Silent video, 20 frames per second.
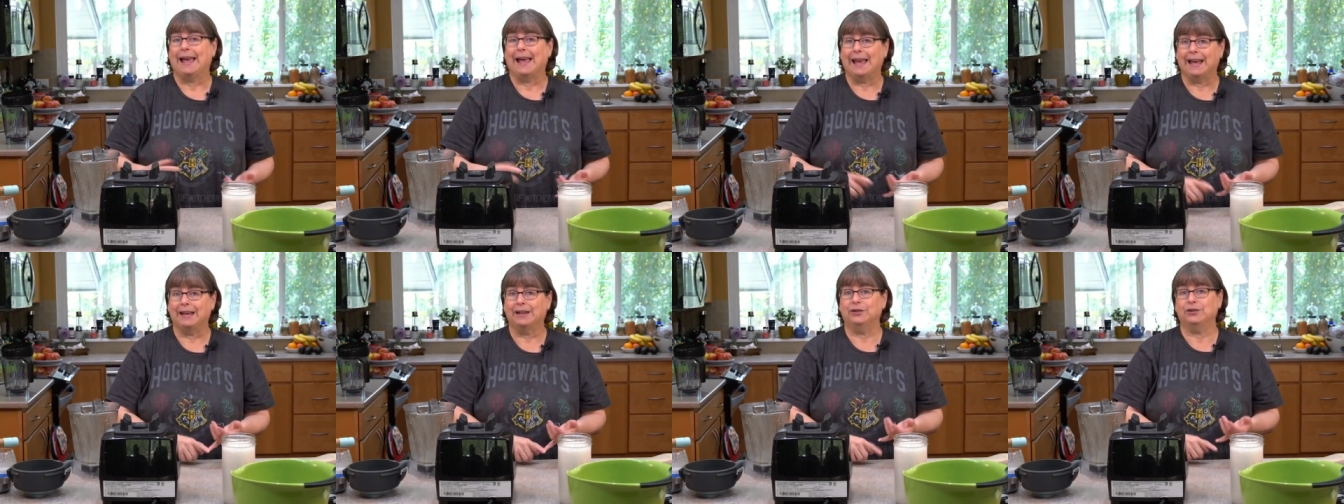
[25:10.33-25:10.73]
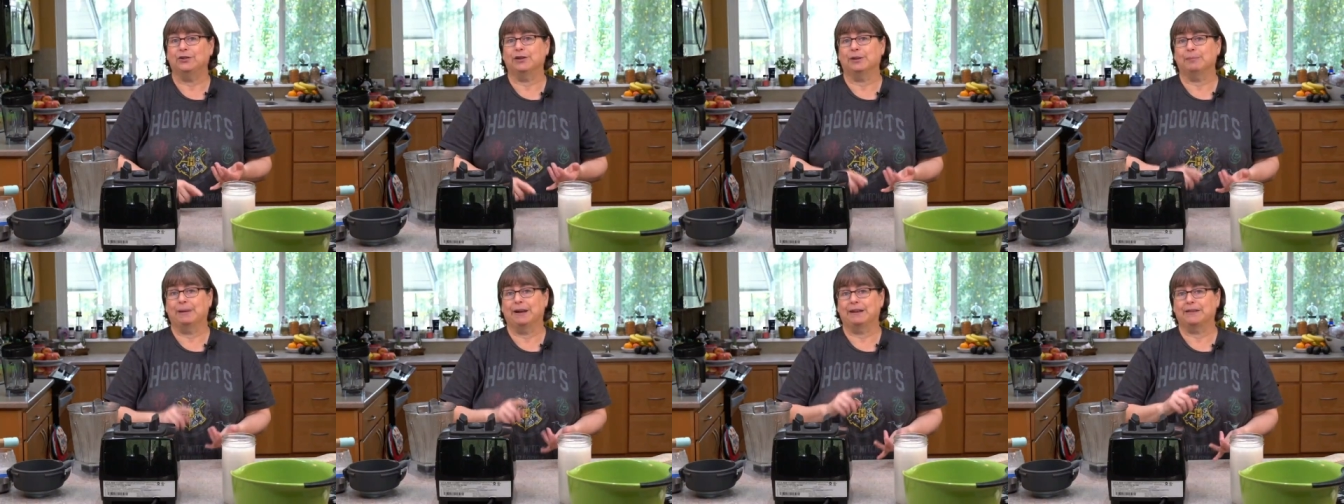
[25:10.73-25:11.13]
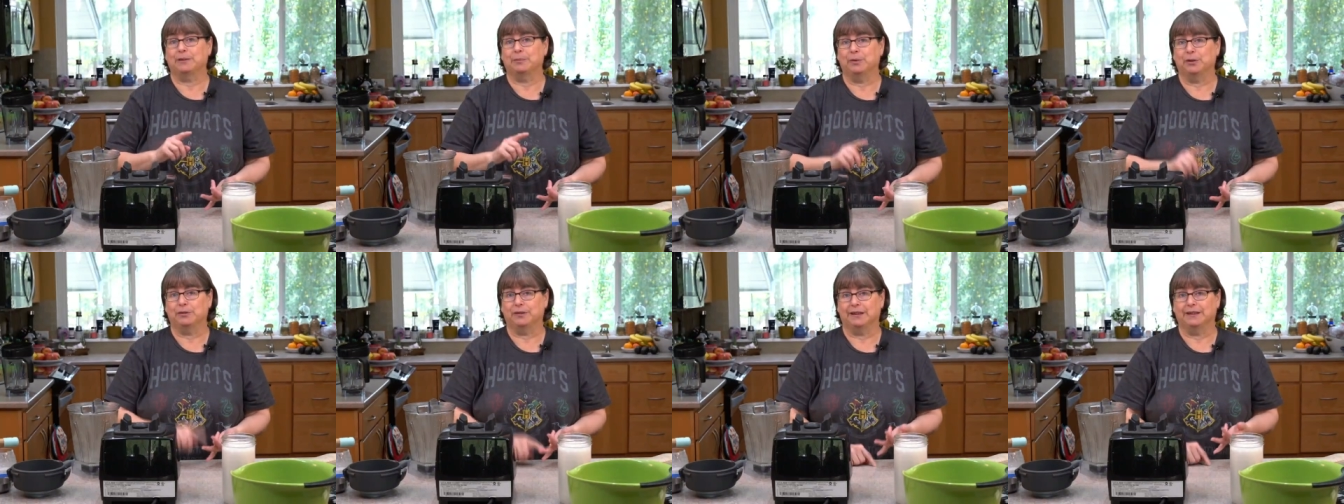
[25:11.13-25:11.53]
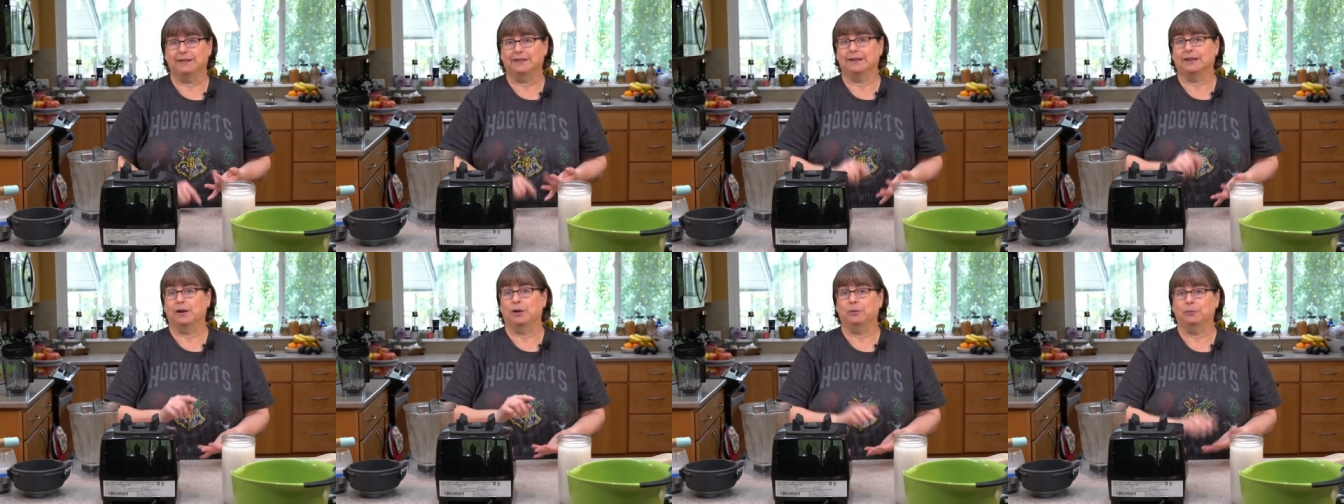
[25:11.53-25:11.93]
and you can make
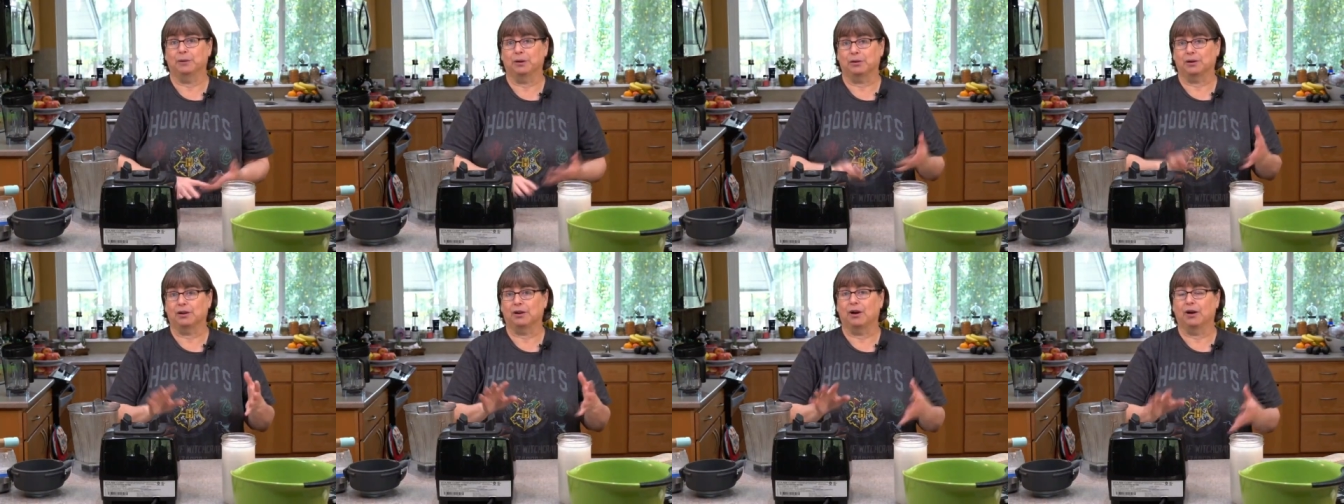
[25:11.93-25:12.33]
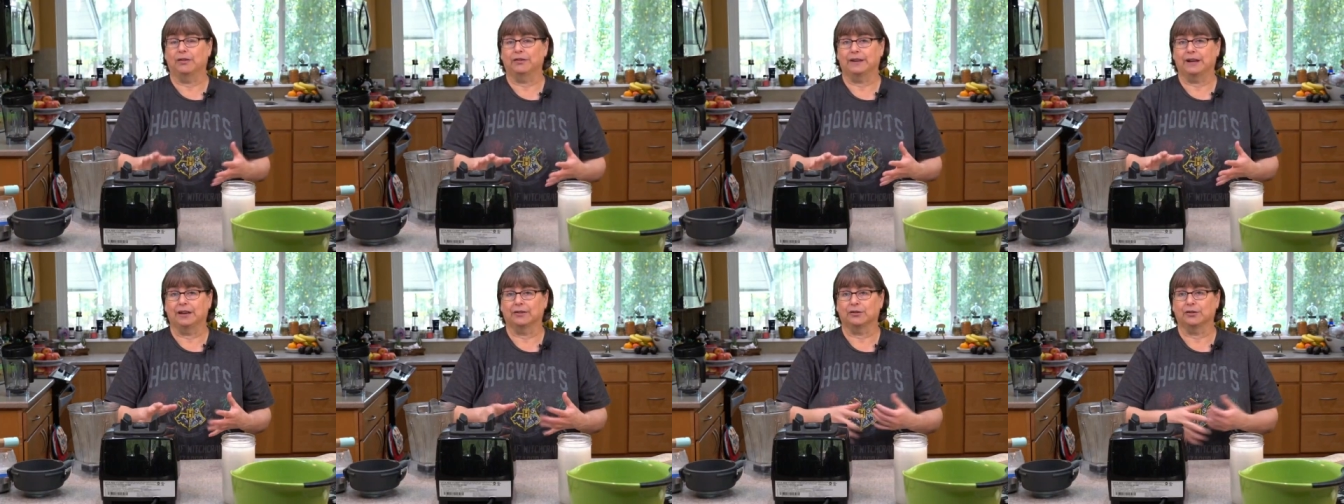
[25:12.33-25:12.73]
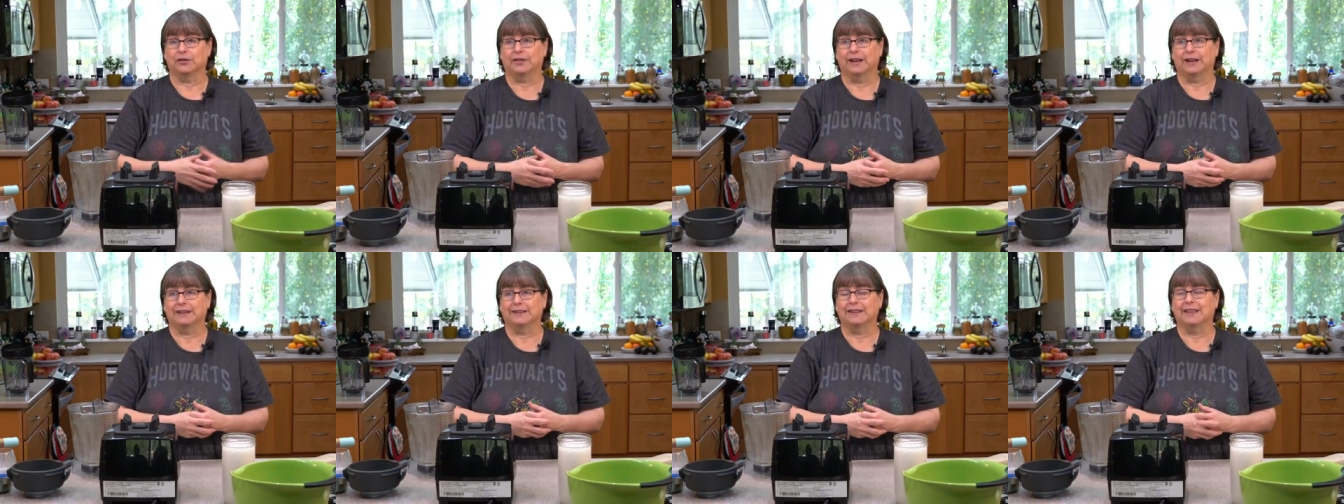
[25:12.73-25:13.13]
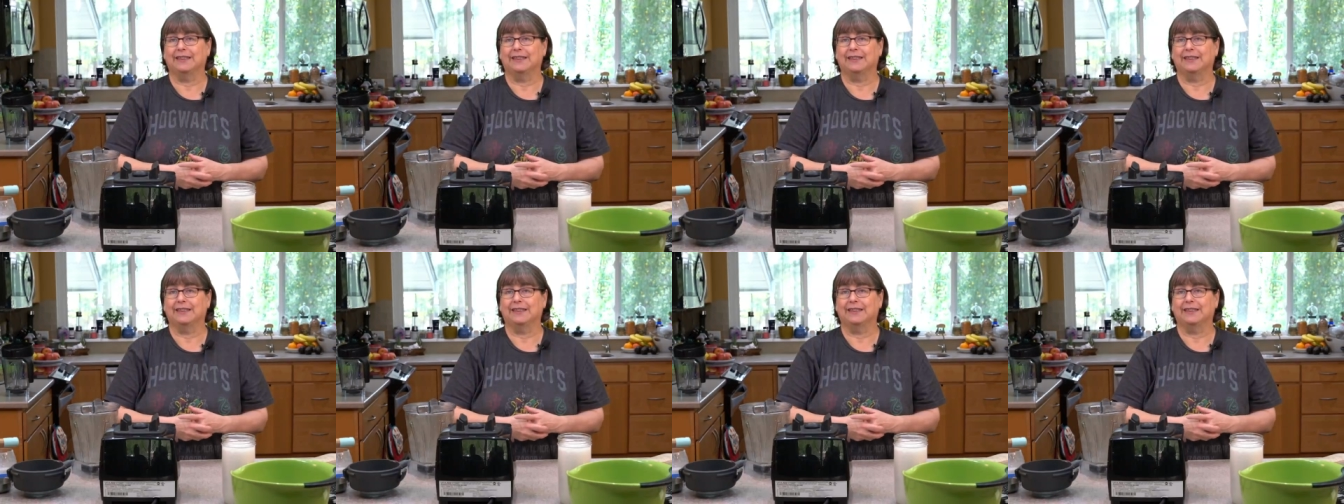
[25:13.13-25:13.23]
smoothies and oat milk and all the other things.